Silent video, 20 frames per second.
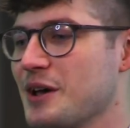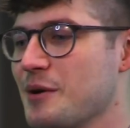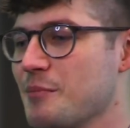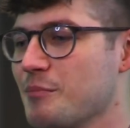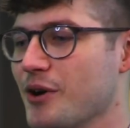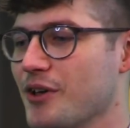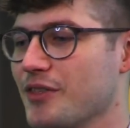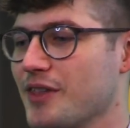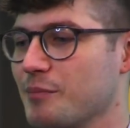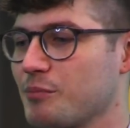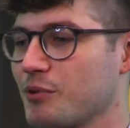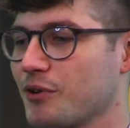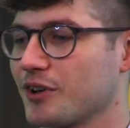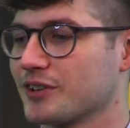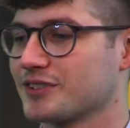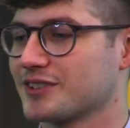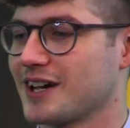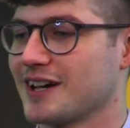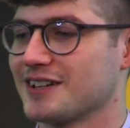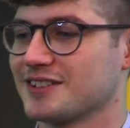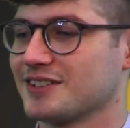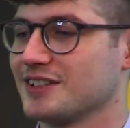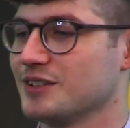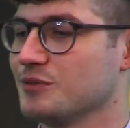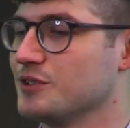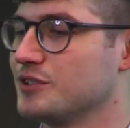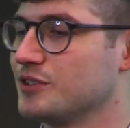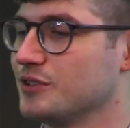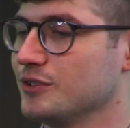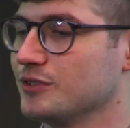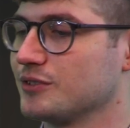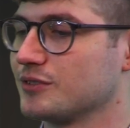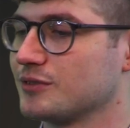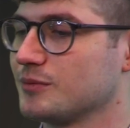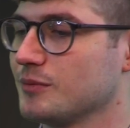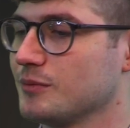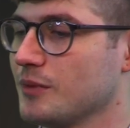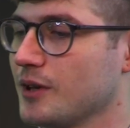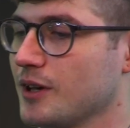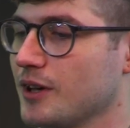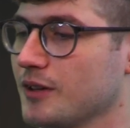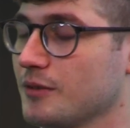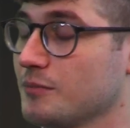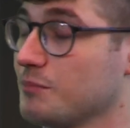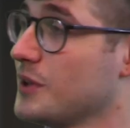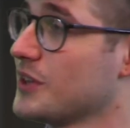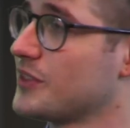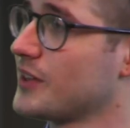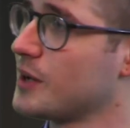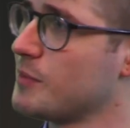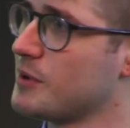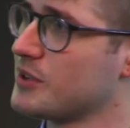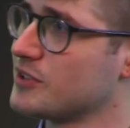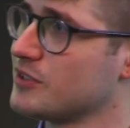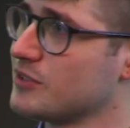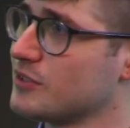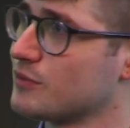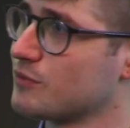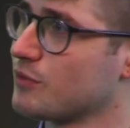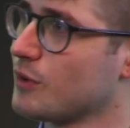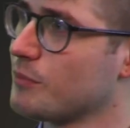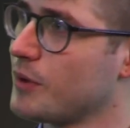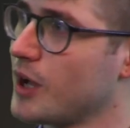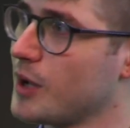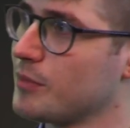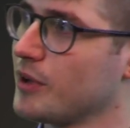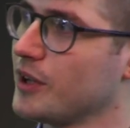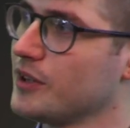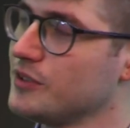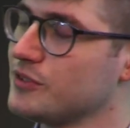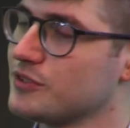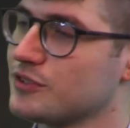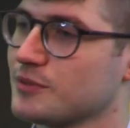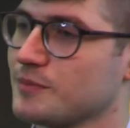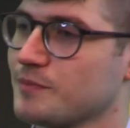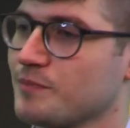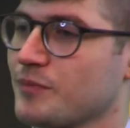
but their products actually reduce methane emissions from pipelines.